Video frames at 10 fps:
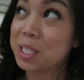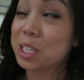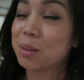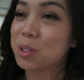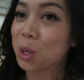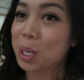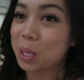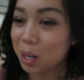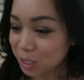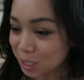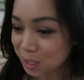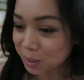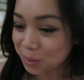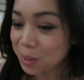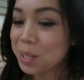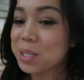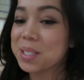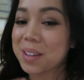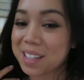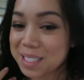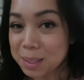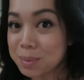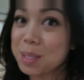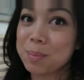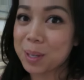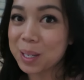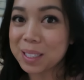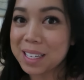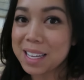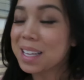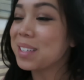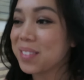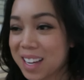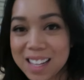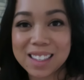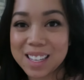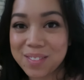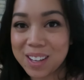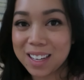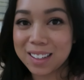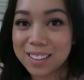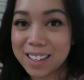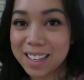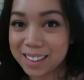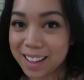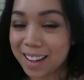which I was trying not to do so I can sleep super early because we gotta leave here in